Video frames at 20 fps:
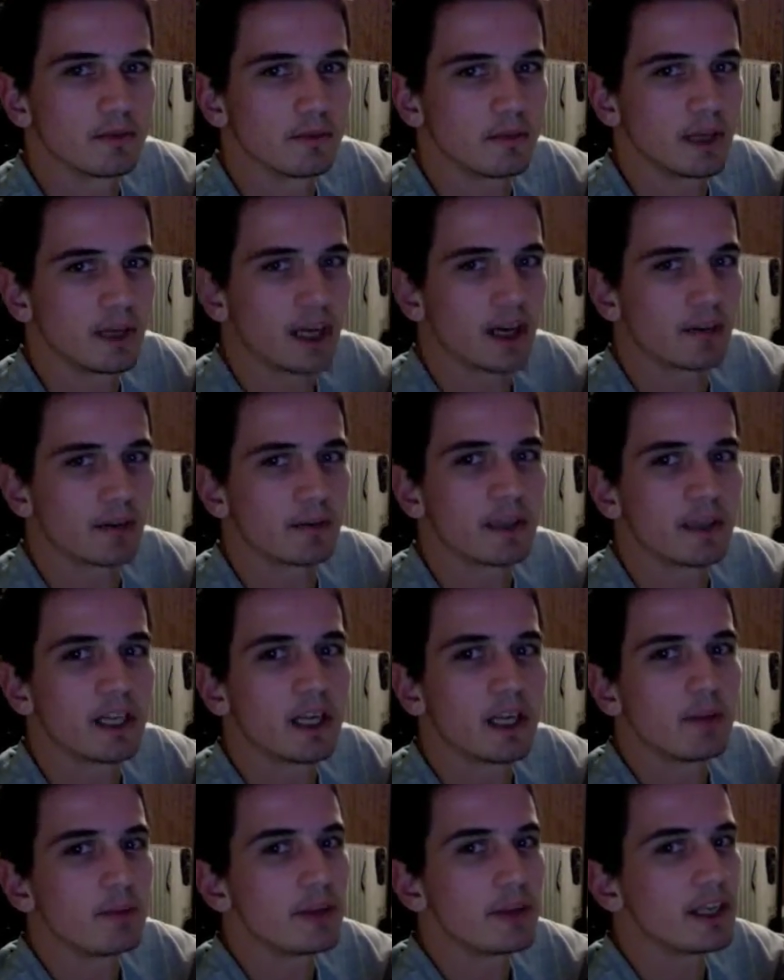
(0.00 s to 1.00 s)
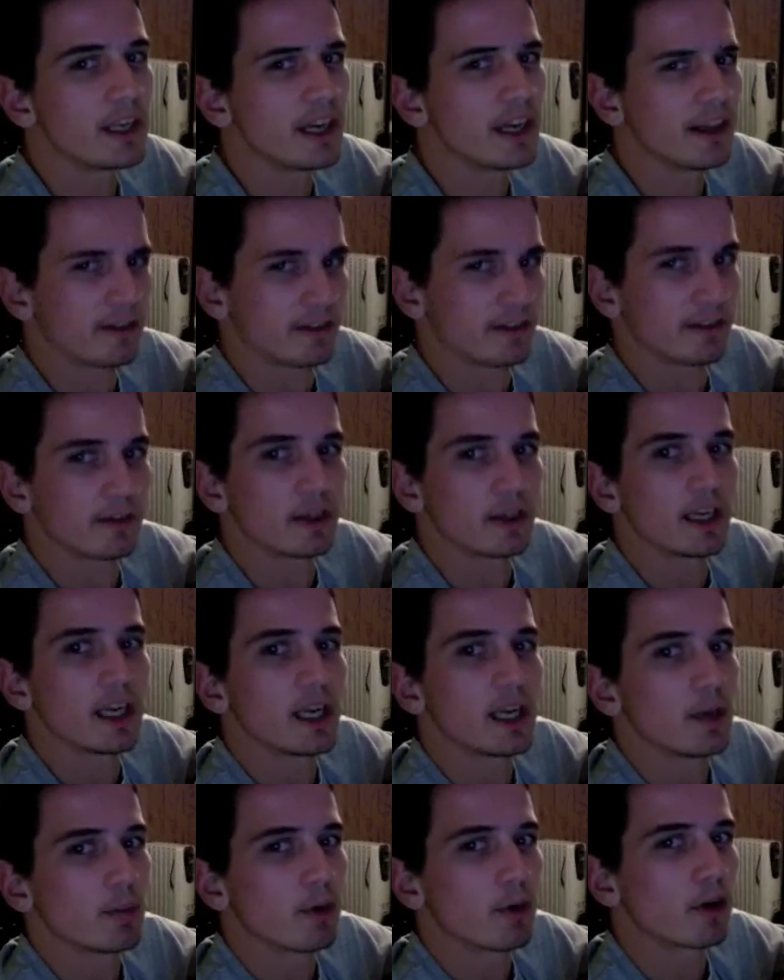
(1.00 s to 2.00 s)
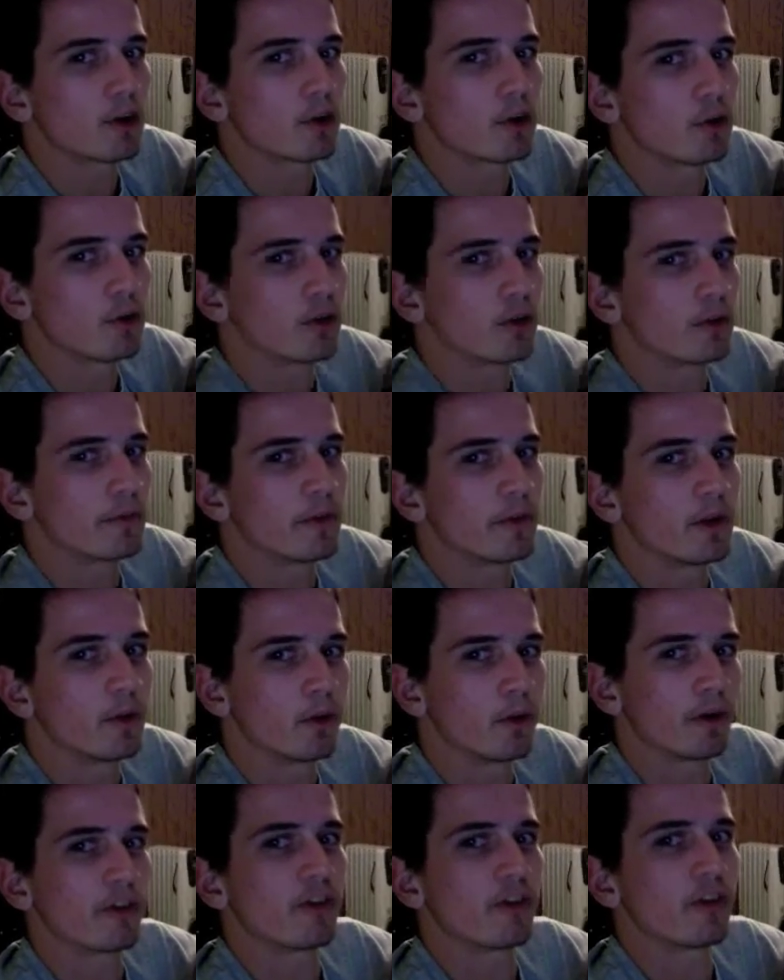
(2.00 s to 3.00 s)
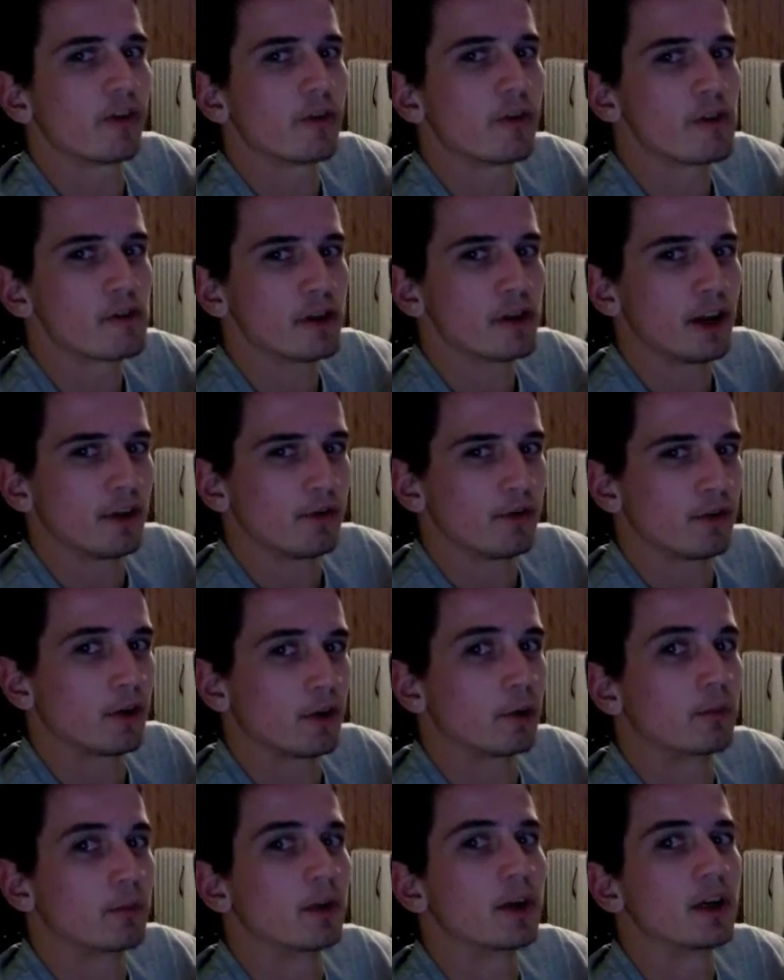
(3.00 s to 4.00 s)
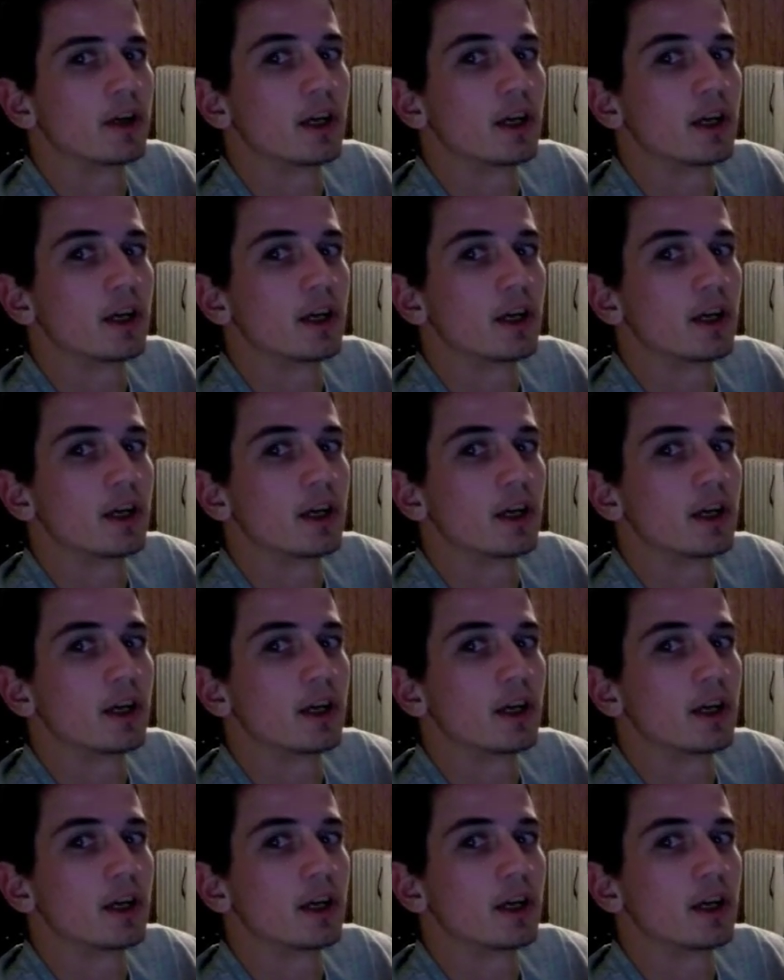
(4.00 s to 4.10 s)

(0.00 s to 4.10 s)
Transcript: yeah, P.S. Parkour, where does it originate from?